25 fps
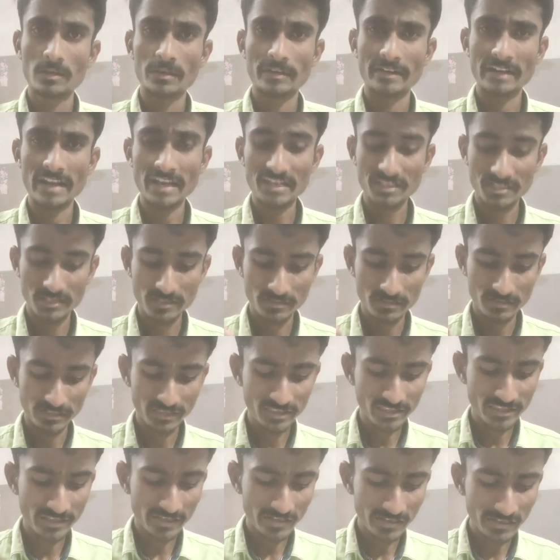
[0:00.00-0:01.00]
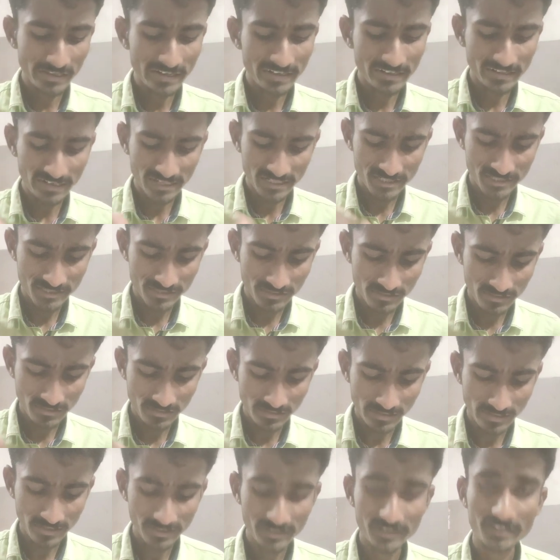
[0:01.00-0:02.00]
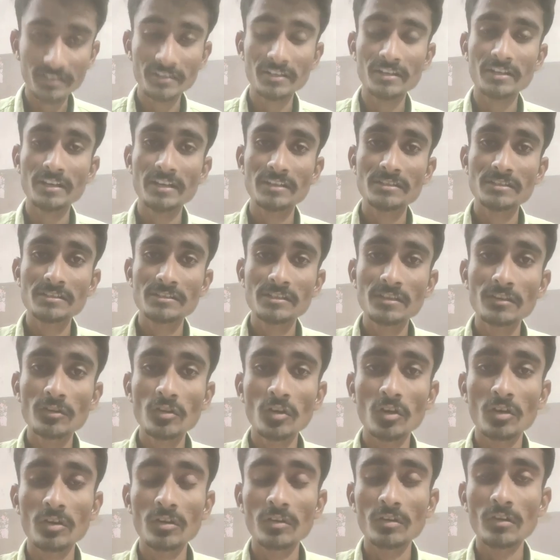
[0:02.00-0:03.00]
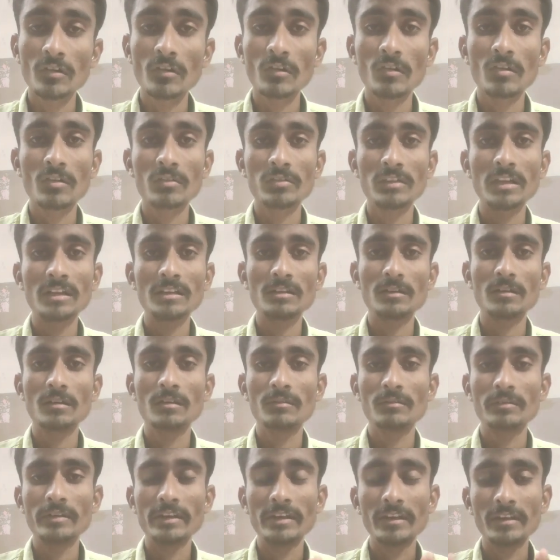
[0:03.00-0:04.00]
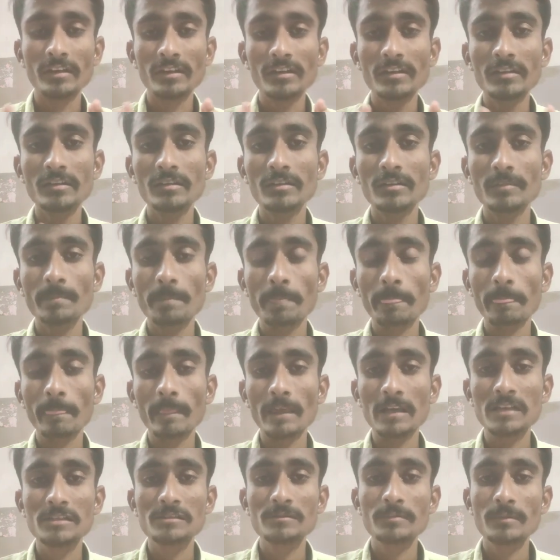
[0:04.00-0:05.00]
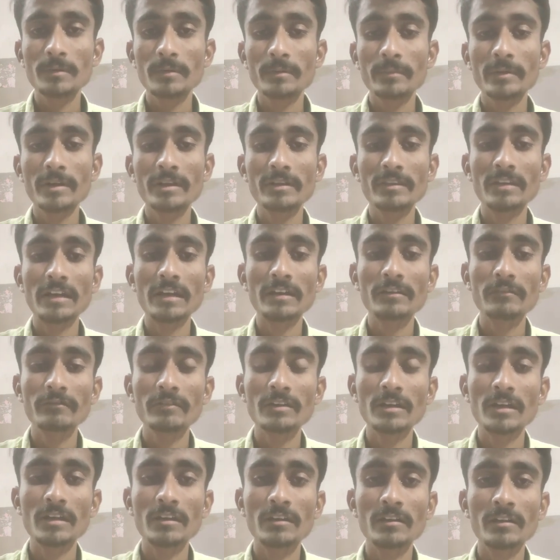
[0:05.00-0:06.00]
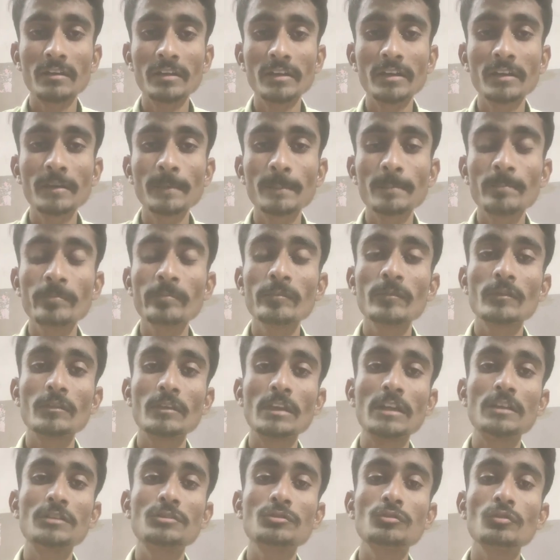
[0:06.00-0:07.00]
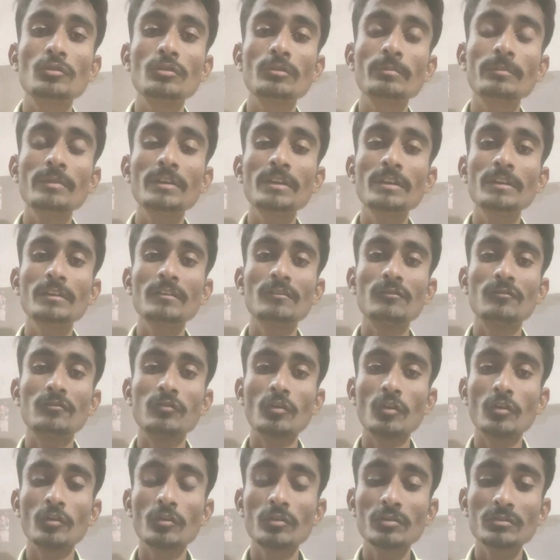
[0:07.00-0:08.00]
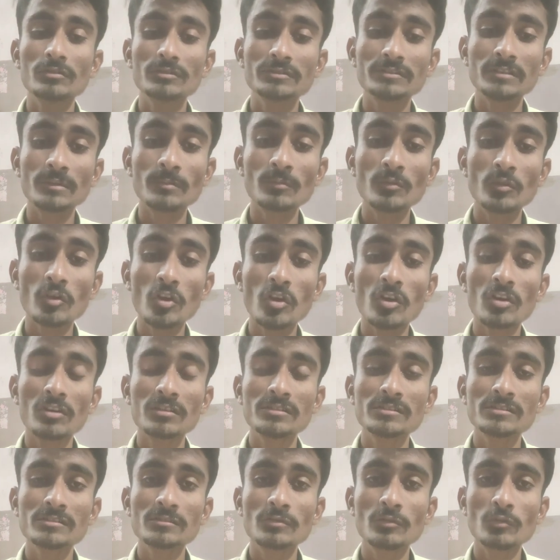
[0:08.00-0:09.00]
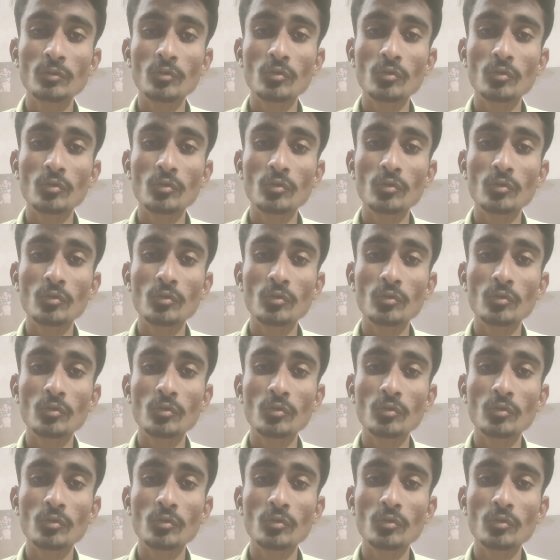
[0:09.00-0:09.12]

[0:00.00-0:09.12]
national ethical and national and international law, that any experiment that we are running, that should be follow some laws,